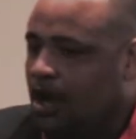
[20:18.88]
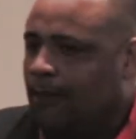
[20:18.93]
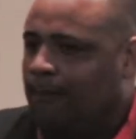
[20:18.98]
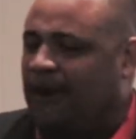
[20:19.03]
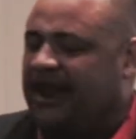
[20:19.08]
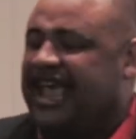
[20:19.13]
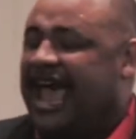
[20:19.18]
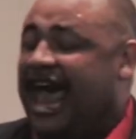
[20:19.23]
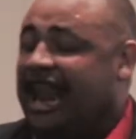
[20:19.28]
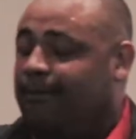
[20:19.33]

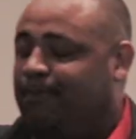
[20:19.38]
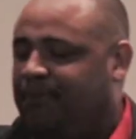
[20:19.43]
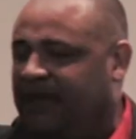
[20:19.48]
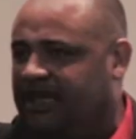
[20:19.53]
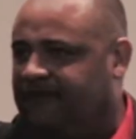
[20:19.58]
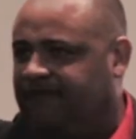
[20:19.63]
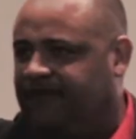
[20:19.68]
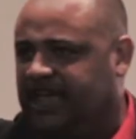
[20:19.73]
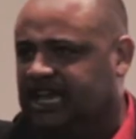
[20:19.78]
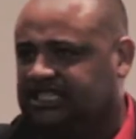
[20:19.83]
but he had a
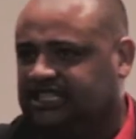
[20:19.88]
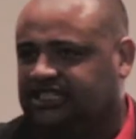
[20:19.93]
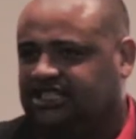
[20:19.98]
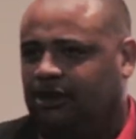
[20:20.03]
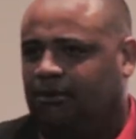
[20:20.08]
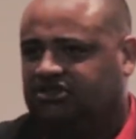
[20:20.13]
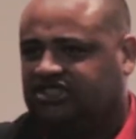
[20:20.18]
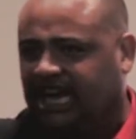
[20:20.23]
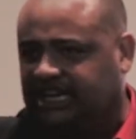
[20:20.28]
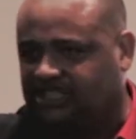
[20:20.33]
big vision.
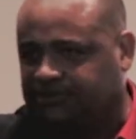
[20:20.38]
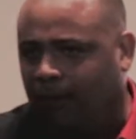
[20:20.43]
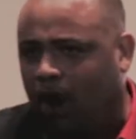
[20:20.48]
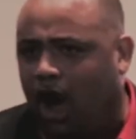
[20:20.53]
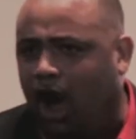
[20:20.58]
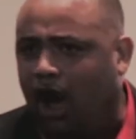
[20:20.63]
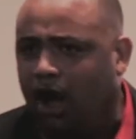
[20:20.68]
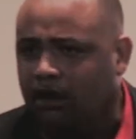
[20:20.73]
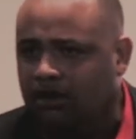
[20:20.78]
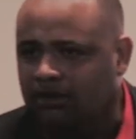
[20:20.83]
Someone say
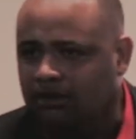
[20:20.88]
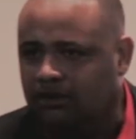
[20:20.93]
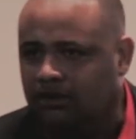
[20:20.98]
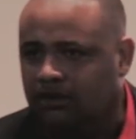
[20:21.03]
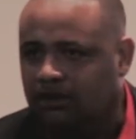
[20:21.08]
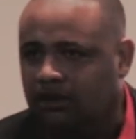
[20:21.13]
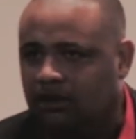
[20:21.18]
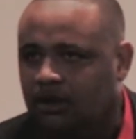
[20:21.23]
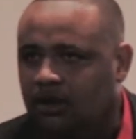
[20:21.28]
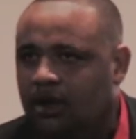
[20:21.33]

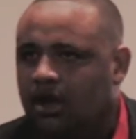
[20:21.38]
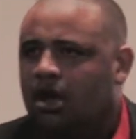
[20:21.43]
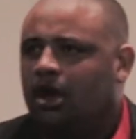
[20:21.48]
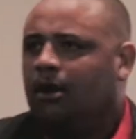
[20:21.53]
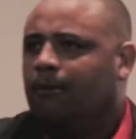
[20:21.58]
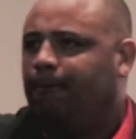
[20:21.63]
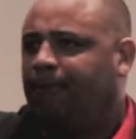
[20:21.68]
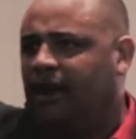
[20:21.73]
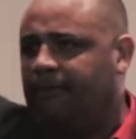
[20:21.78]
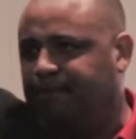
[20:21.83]
small.
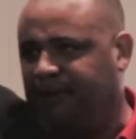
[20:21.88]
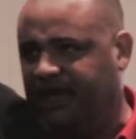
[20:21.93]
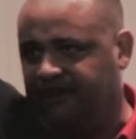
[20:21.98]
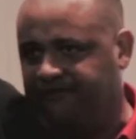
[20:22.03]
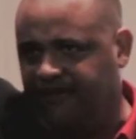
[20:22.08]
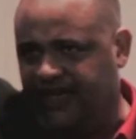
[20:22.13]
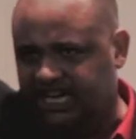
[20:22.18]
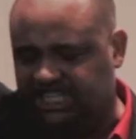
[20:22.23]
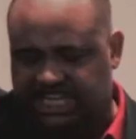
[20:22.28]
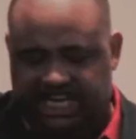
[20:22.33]
But big
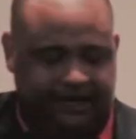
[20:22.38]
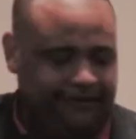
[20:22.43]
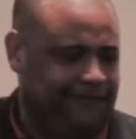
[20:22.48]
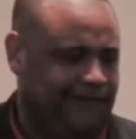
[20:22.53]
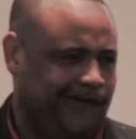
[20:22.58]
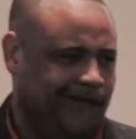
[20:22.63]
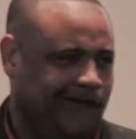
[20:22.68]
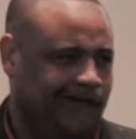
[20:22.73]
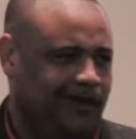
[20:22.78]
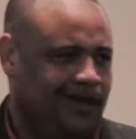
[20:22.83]
vision.
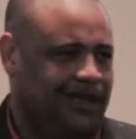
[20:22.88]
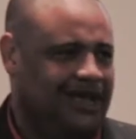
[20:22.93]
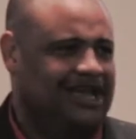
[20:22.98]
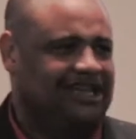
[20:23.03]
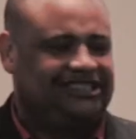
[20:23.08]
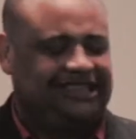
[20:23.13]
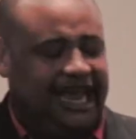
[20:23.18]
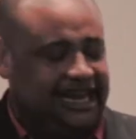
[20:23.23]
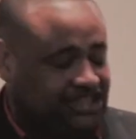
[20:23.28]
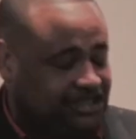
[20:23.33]

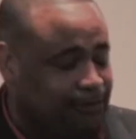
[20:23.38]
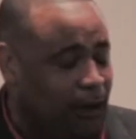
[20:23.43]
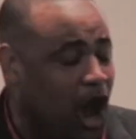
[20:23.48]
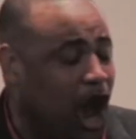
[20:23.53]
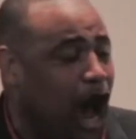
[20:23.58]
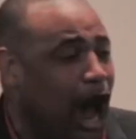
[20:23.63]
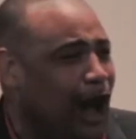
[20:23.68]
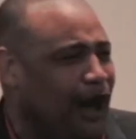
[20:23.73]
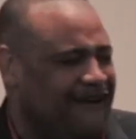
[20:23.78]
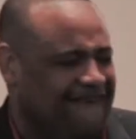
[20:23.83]
Say
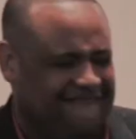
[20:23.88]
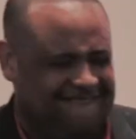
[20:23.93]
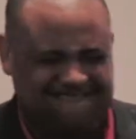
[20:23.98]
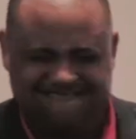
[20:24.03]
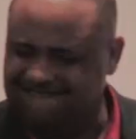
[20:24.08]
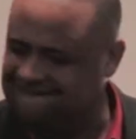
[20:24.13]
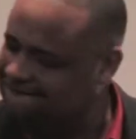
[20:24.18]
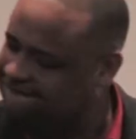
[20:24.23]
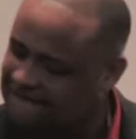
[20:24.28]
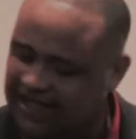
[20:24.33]
small,
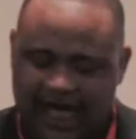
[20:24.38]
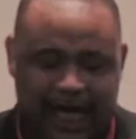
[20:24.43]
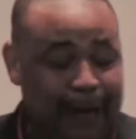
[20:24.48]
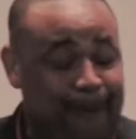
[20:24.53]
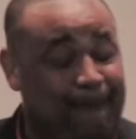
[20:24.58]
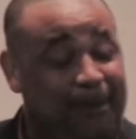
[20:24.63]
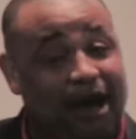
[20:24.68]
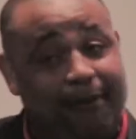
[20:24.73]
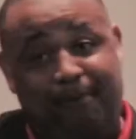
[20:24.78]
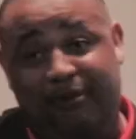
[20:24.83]

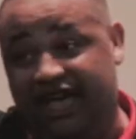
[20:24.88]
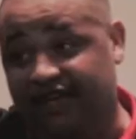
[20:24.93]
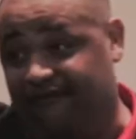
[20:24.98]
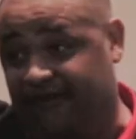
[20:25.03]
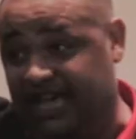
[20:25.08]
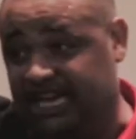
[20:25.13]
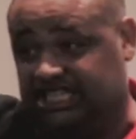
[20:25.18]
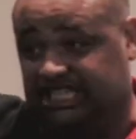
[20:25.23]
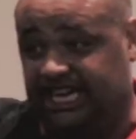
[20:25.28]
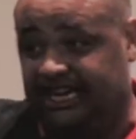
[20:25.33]
but big
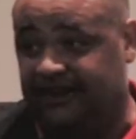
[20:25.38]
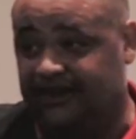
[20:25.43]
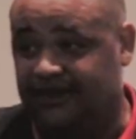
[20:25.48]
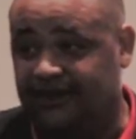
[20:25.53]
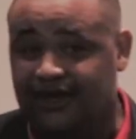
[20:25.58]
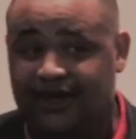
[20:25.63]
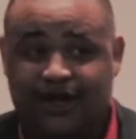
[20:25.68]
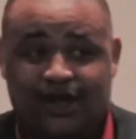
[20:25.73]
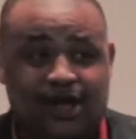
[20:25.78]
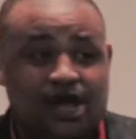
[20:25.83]
vision.
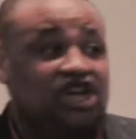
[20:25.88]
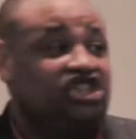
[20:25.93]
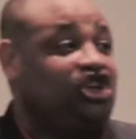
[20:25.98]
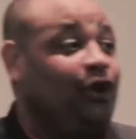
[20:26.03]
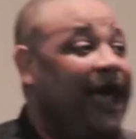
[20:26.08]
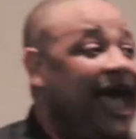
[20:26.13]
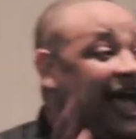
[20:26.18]
So